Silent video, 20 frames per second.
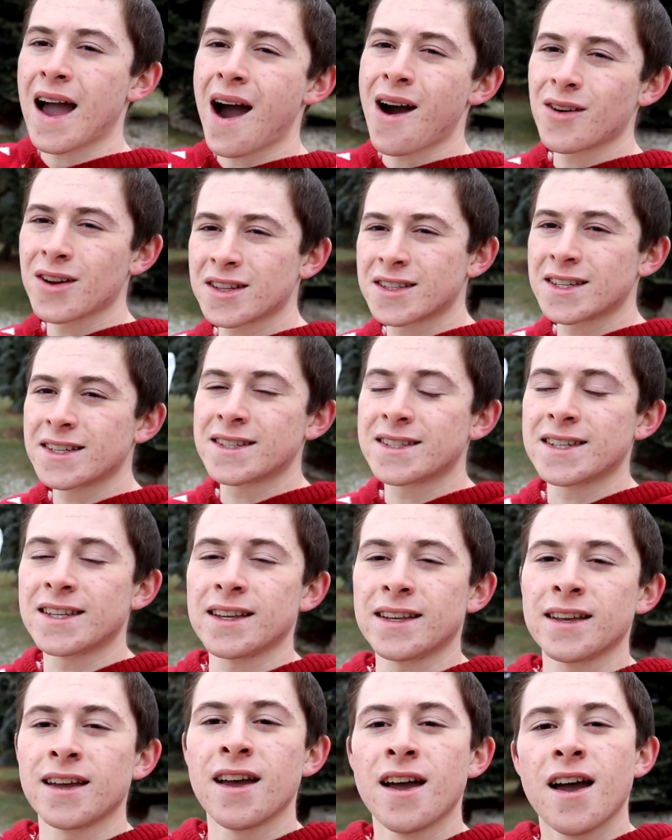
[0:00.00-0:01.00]
Audi
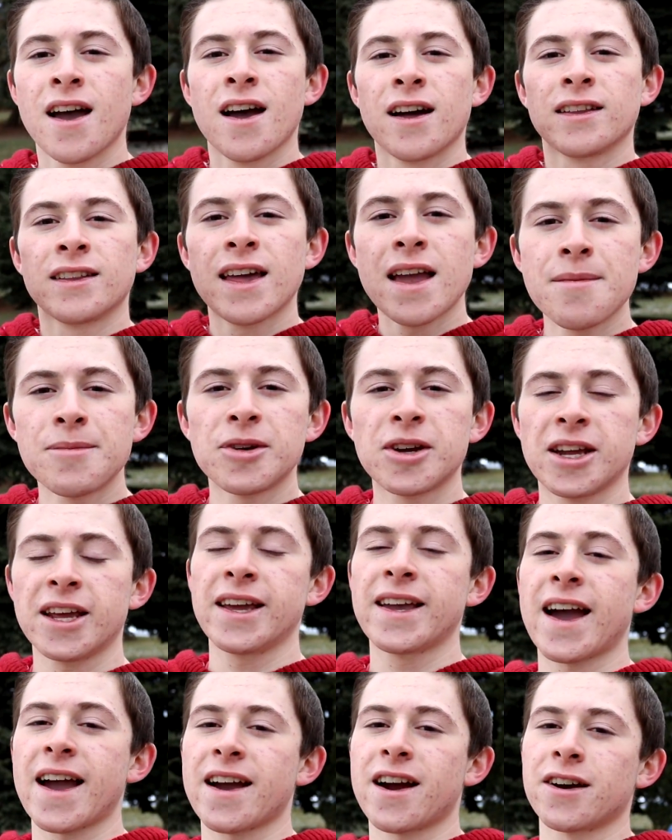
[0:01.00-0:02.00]
TT,
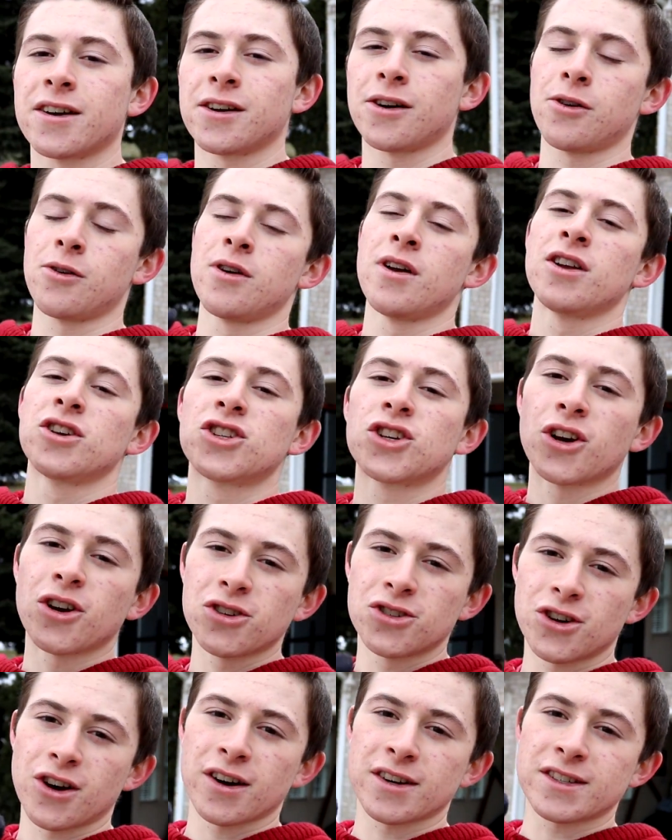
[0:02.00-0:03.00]
Lamborghini Gallardo,
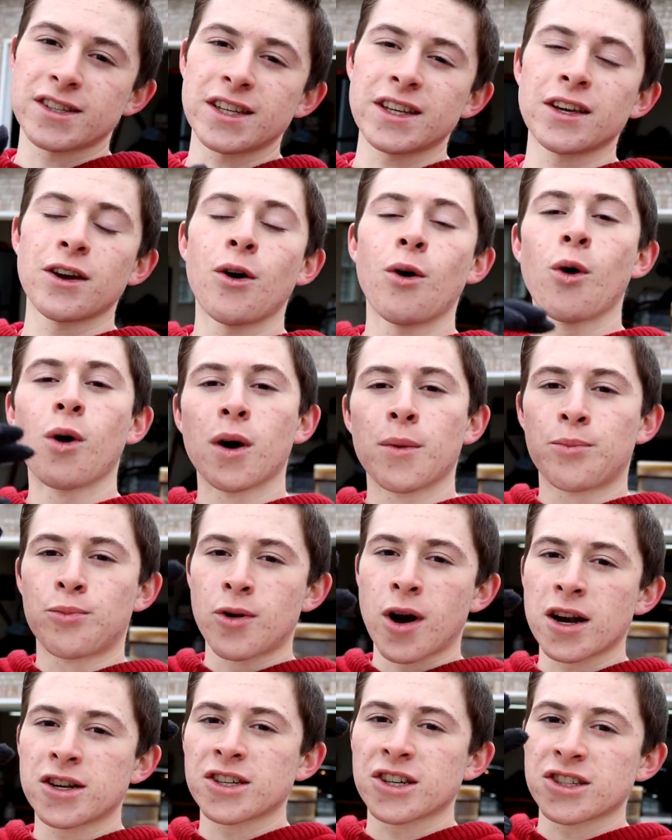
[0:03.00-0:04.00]
Charger RT, or
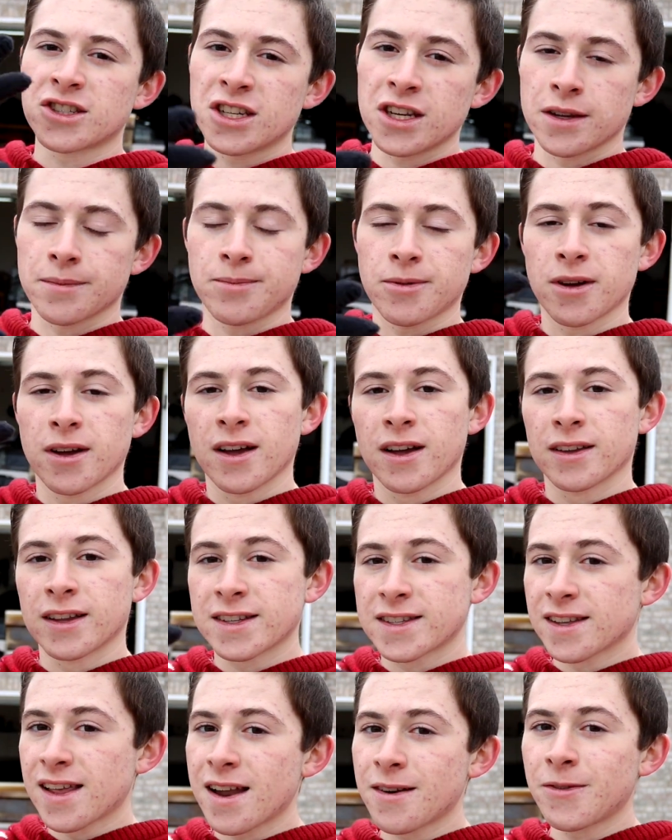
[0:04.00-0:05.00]
Project Jeep.
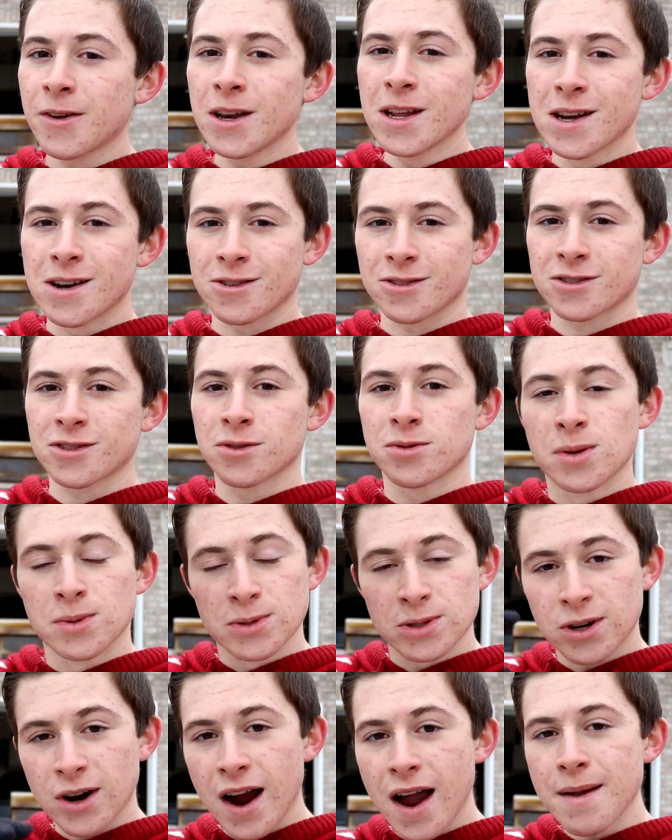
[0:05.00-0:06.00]
That's a lot of videos, so
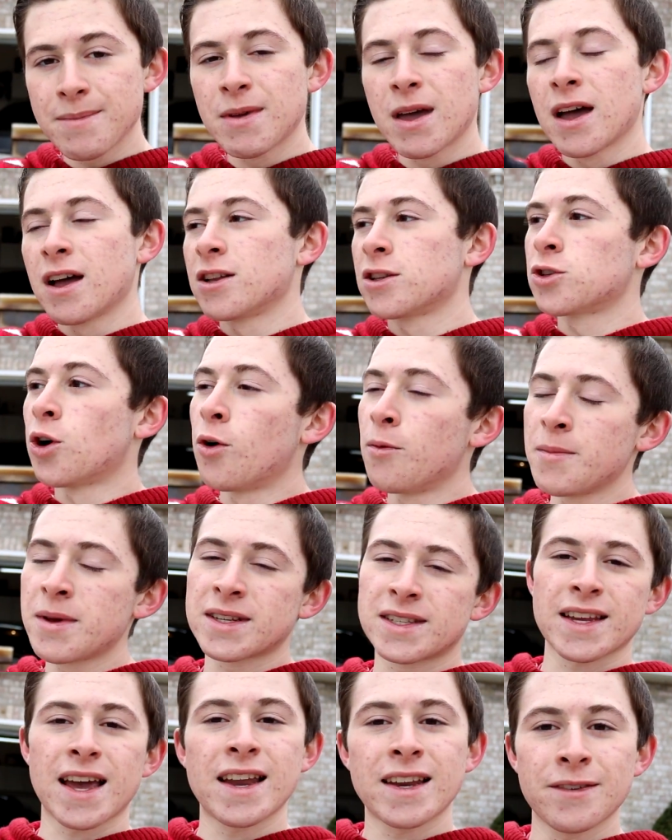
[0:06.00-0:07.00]
subscribe, don't
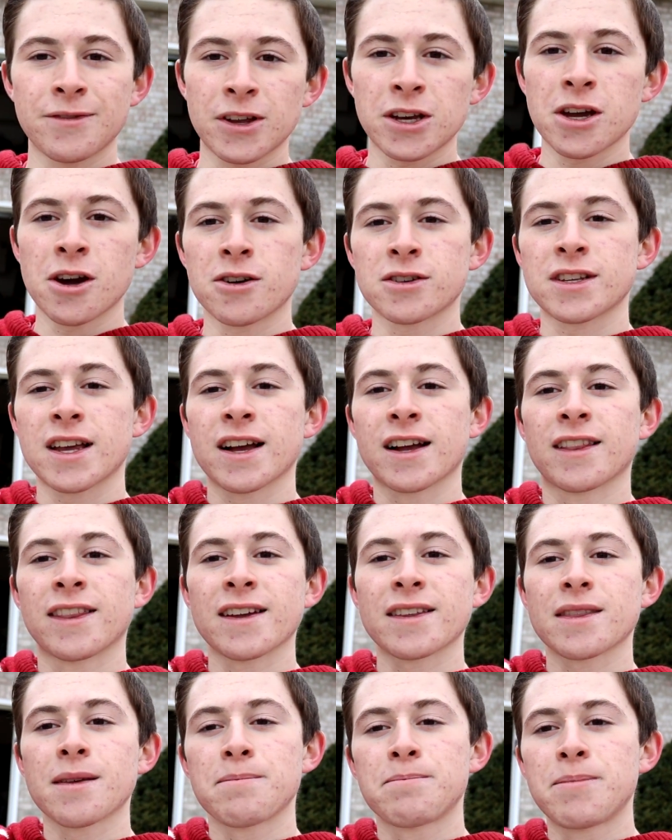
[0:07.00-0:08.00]
miss any videos, and
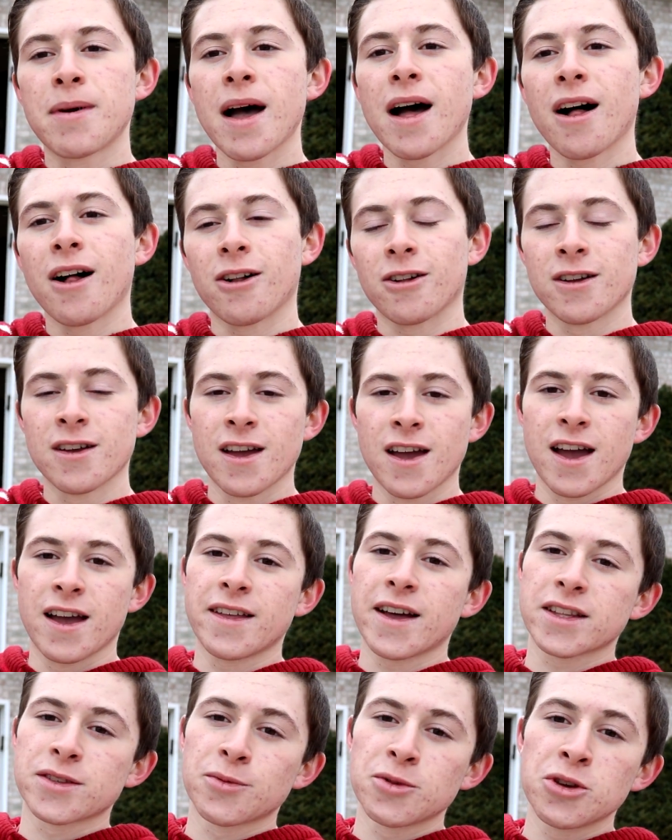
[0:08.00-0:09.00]
click the bell,
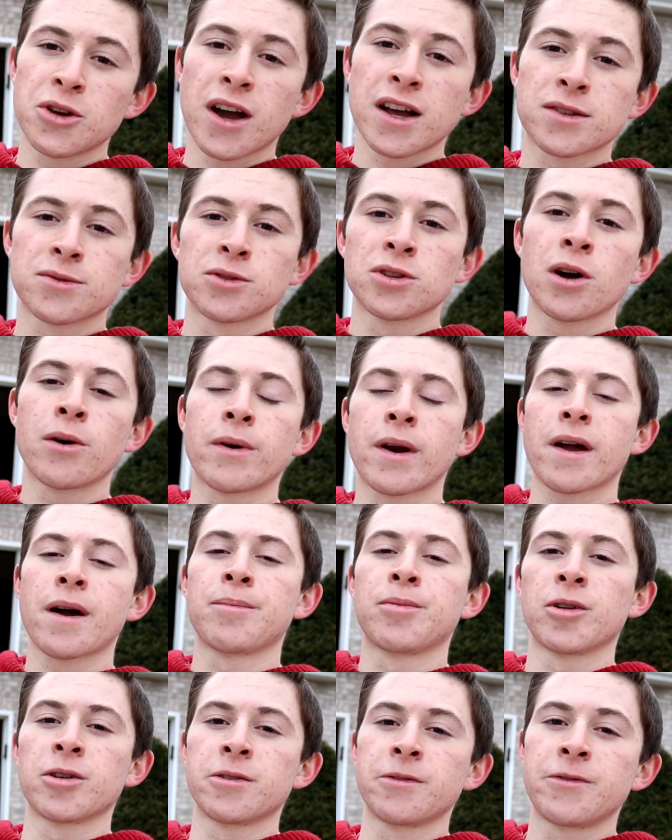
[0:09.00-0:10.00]
and that's when you guys will know when I
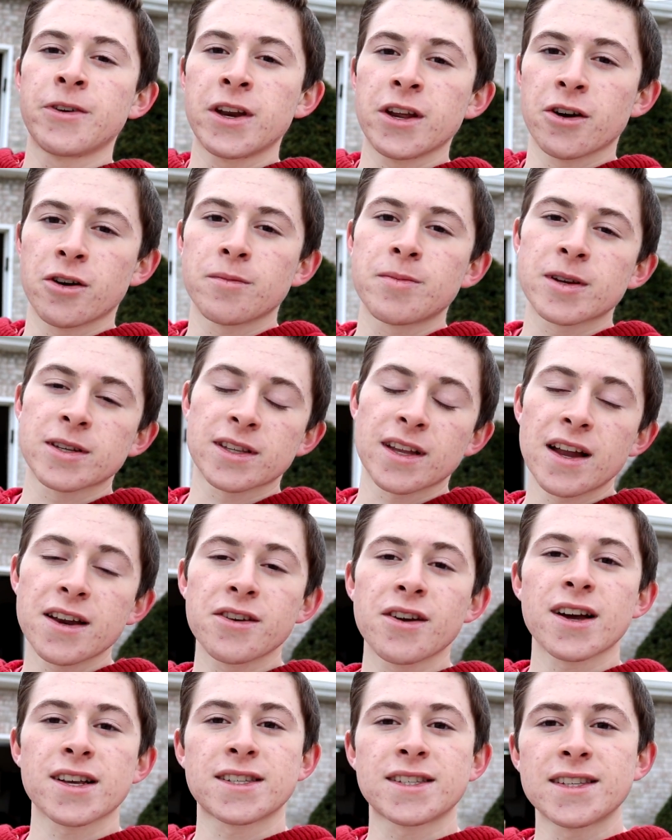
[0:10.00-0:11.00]
upload a video, because a lot of
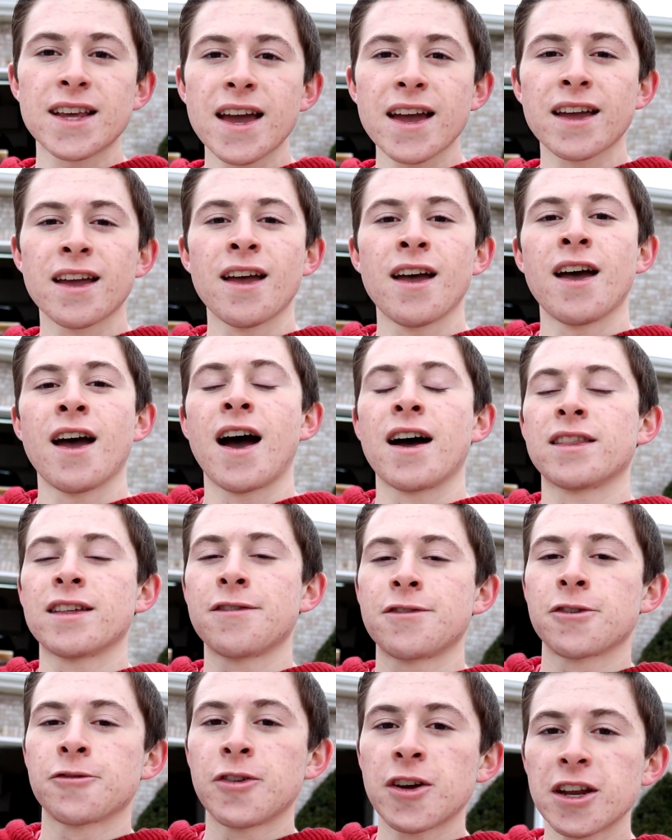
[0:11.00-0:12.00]
you guys say I
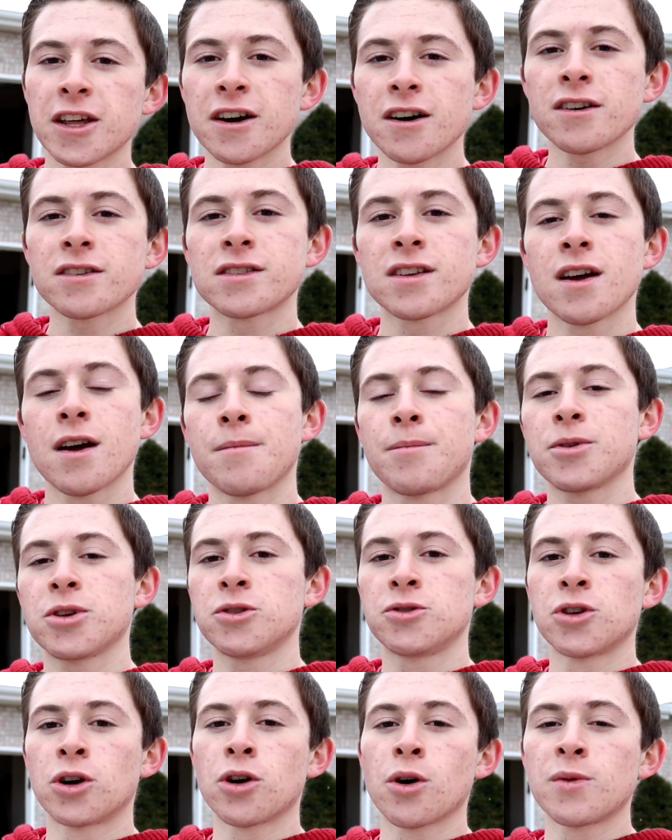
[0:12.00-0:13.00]
love your videos, but
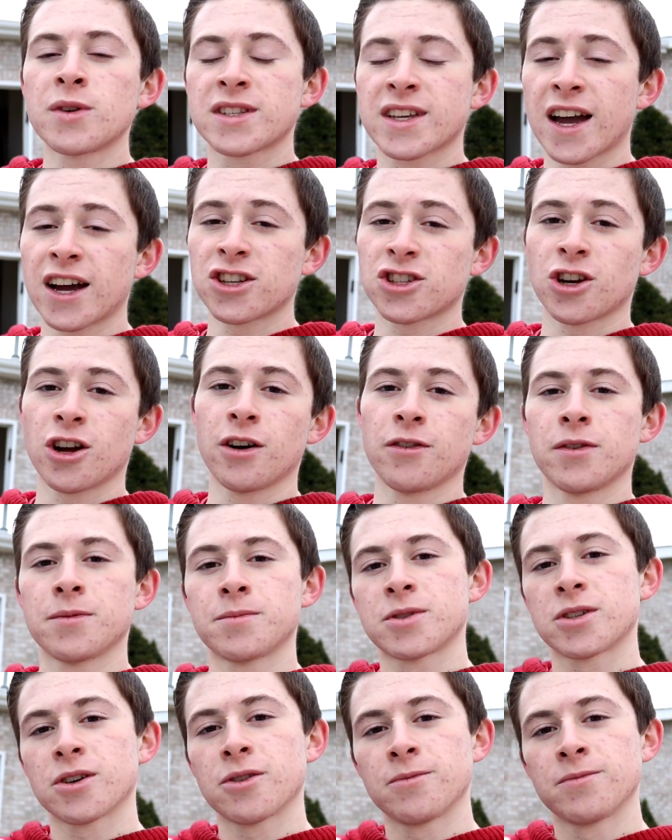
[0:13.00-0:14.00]
you don't always catch all of them,
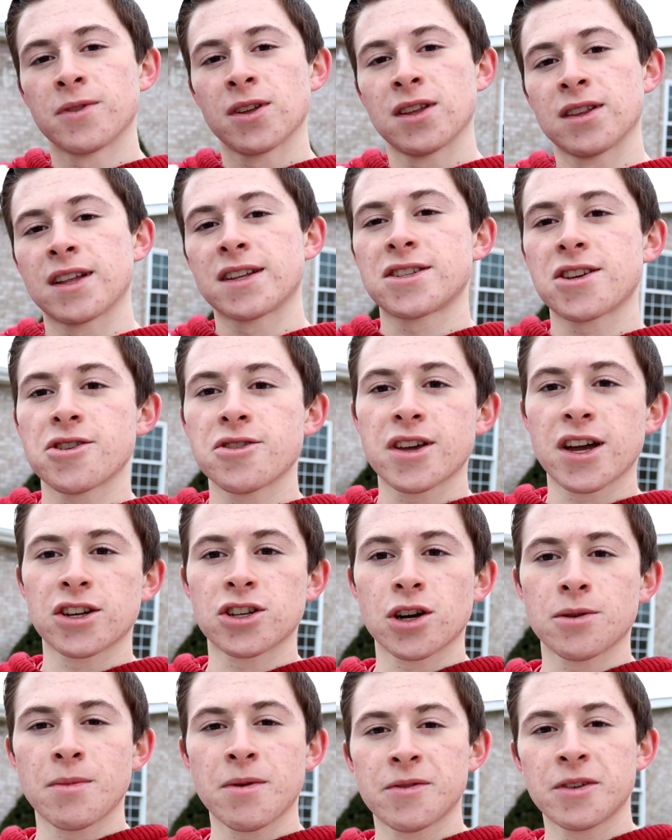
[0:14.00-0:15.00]
so that's how you catch all my